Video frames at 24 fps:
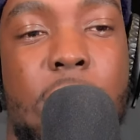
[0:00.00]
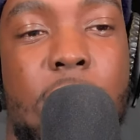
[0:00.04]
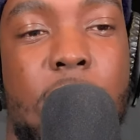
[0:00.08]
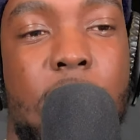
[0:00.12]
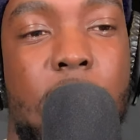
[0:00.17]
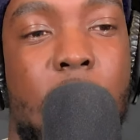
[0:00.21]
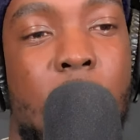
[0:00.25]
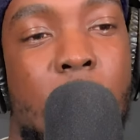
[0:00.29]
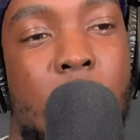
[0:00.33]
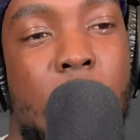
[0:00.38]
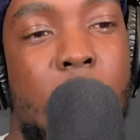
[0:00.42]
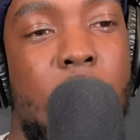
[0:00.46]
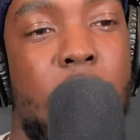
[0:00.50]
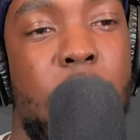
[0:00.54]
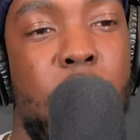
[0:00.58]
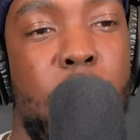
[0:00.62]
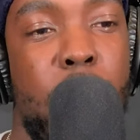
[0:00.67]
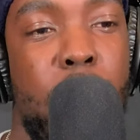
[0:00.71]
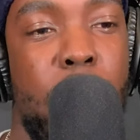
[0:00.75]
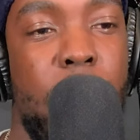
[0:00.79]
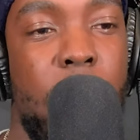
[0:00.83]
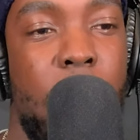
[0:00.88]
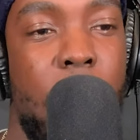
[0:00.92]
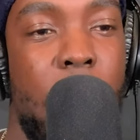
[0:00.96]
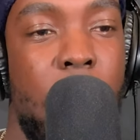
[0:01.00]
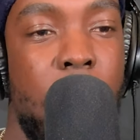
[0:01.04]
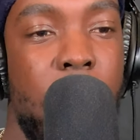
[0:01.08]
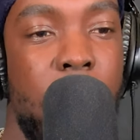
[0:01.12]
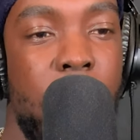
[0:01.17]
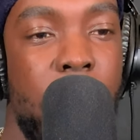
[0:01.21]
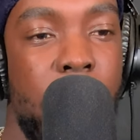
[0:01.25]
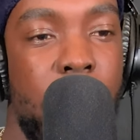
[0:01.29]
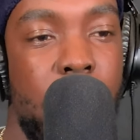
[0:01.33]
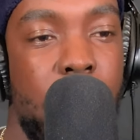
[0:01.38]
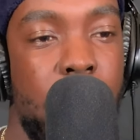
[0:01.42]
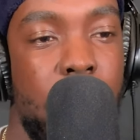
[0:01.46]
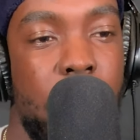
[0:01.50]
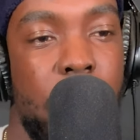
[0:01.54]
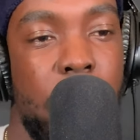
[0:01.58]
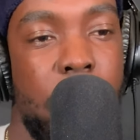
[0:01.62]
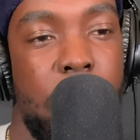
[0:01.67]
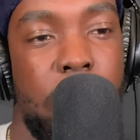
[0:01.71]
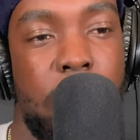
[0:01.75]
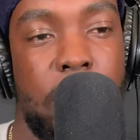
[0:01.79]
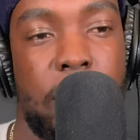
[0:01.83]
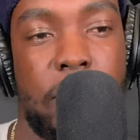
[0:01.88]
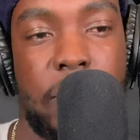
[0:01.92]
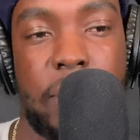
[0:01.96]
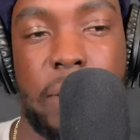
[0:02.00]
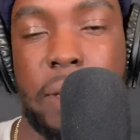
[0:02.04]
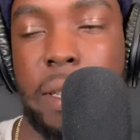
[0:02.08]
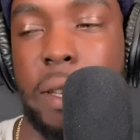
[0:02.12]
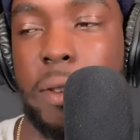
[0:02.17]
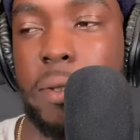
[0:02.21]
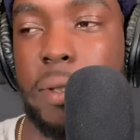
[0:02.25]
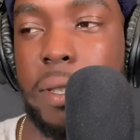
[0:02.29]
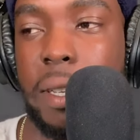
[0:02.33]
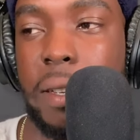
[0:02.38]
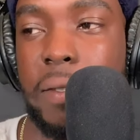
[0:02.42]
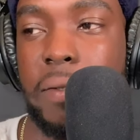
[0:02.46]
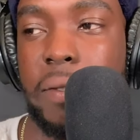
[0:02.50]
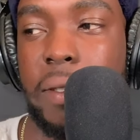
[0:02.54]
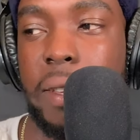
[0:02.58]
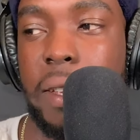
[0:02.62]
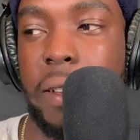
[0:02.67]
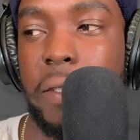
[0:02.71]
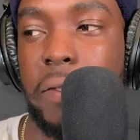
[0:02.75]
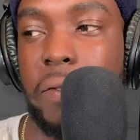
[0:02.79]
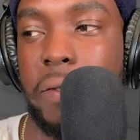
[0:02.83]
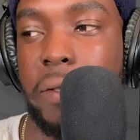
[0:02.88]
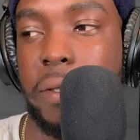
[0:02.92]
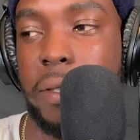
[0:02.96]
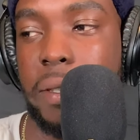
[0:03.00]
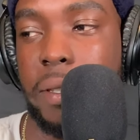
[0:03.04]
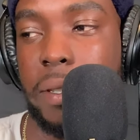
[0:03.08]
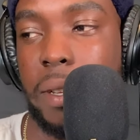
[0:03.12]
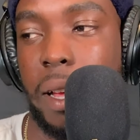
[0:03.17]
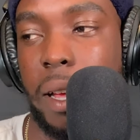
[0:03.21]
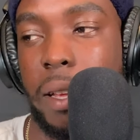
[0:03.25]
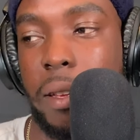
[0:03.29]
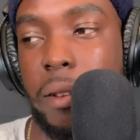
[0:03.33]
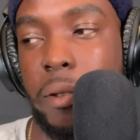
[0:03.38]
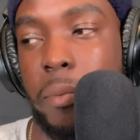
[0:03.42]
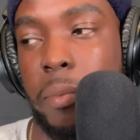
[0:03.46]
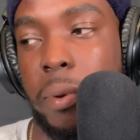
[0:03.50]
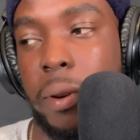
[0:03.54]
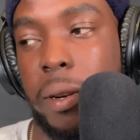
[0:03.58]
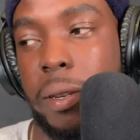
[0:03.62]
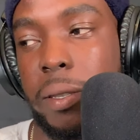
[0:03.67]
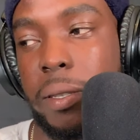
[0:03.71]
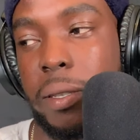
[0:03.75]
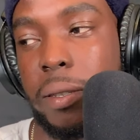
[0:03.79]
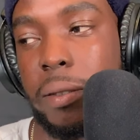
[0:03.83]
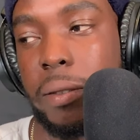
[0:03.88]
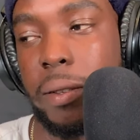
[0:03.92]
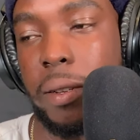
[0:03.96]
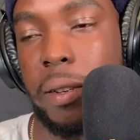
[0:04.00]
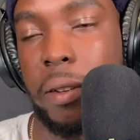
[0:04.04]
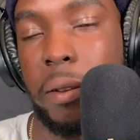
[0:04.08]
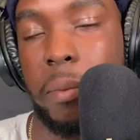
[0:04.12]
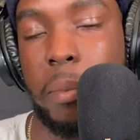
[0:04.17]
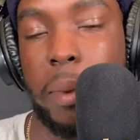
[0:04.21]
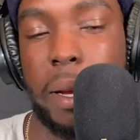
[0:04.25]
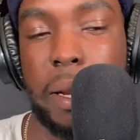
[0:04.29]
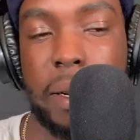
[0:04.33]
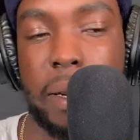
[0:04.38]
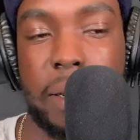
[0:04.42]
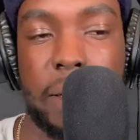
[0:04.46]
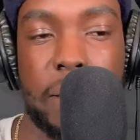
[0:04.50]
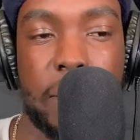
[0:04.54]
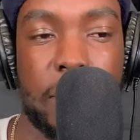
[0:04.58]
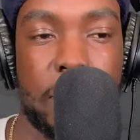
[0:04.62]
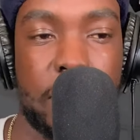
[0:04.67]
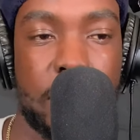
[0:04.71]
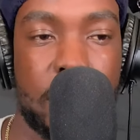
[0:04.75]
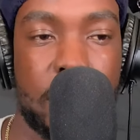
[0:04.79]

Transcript: How you see yourself the difference? How you compare yourself to everybody else?